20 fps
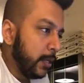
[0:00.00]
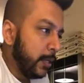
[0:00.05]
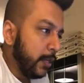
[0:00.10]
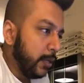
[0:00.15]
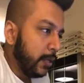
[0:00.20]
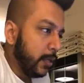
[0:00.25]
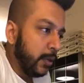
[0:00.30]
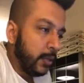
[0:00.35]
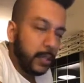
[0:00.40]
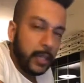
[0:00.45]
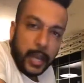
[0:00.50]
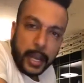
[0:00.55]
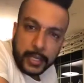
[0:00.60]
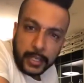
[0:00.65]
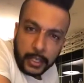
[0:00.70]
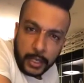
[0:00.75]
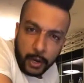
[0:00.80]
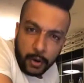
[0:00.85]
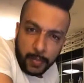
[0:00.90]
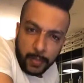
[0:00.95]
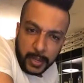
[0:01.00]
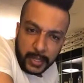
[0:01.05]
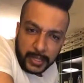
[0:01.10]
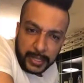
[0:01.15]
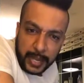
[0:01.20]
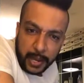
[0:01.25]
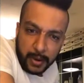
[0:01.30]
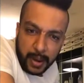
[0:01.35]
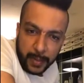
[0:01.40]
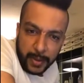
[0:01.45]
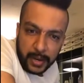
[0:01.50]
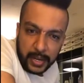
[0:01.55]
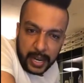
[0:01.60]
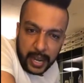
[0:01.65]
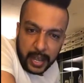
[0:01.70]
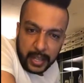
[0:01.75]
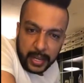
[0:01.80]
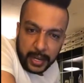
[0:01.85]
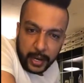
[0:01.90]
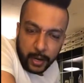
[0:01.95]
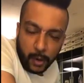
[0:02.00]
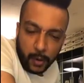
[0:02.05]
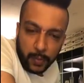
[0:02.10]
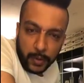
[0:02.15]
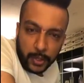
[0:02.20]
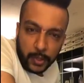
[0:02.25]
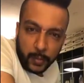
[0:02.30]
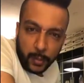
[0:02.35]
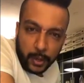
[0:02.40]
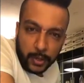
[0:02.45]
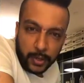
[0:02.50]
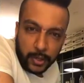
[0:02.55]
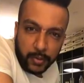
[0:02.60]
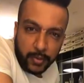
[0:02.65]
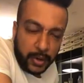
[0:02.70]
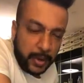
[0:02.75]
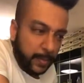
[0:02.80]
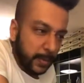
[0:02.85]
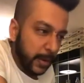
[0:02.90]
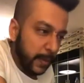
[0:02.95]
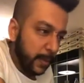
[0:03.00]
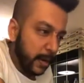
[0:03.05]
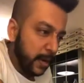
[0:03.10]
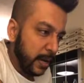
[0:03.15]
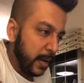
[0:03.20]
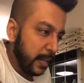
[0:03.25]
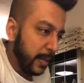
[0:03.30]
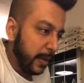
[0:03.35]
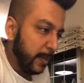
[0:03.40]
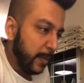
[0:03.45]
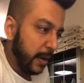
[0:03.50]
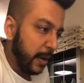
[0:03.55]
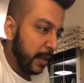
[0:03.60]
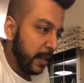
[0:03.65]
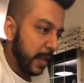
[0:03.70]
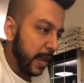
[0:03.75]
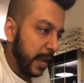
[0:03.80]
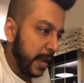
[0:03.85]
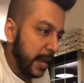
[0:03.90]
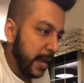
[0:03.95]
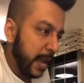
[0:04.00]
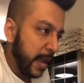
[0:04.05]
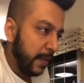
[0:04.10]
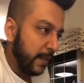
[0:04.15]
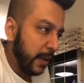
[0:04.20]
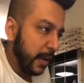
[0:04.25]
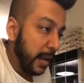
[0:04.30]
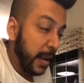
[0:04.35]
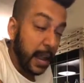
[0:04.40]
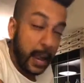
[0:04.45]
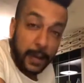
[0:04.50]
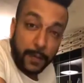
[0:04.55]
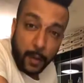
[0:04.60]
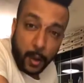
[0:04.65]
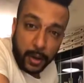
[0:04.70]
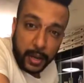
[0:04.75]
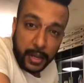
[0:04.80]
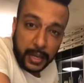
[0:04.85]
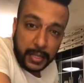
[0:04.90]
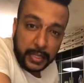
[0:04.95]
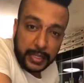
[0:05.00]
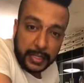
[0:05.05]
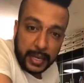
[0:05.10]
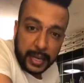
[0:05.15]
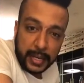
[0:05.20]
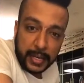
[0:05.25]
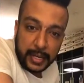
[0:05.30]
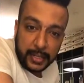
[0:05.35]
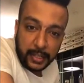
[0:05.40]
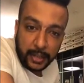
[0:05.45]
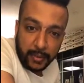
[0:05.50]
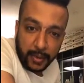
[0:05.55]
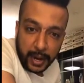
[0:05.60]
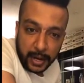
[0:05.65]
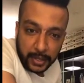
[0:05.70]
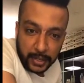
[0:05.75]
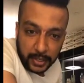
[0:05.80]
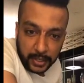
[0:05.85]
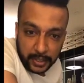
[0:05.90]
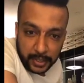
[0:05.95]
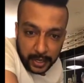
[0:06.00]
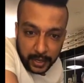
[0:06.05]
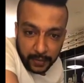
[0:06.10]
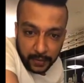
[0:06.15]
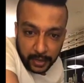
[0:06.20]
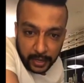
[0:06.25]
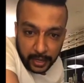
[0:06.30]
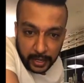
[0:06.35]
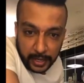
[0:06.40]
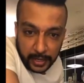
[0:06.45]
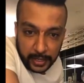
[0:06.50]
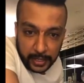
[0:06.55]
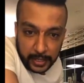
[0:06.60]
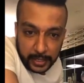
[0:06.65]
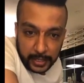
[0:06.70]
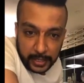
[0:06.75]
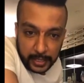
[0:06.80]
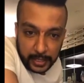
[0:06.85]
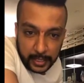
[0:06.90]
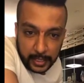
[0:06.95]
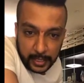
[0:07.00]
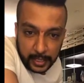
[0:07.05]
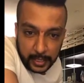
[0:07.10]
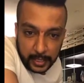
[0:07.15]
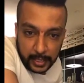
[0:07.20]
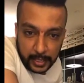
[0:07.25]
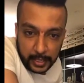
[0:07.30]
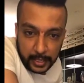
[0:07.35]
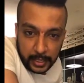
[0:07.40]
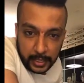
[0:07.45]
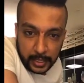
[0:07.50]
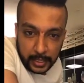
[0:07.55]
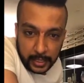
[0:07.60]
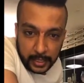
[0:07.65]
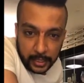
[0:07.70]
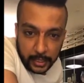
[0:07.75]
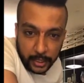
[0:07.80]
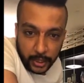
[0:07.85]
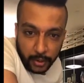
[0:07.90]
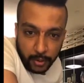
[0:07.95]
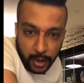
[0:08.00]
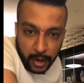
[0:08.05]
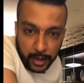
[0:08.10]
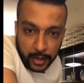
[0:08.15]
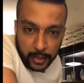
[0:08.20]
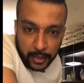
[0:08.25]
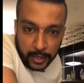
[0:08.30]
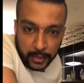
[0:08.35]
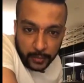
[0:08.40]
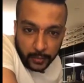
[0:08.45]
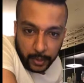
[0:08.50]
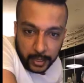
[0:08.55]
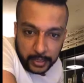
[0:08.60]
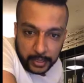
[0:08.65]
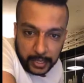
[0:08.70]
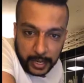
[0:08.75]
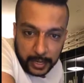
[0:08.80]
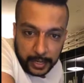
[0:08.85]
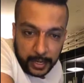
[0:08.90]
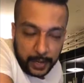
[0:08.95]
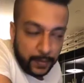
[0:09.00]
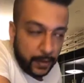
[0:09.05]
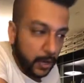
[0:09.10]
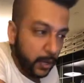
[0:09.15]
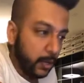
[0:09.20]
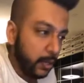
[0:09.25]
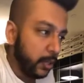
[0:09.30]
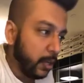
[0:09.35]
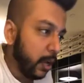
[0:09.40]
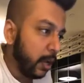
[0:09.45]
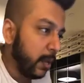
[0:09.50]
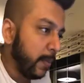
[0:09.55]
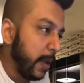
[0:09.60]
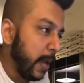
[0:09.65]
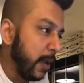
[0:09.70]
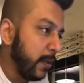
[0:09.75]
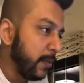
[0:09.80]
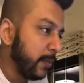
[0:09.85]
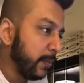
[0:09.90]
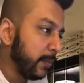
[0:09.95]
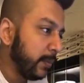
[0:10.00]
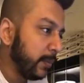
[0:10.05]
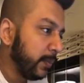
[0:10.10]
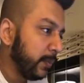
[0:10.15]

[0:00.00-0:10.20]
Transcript: So those guys don't miss out. Yeah, they can always watch the replay, but nothing better than having a live audience and interactions and everything. Sure, Anand, that's what exactly we're going to talk about.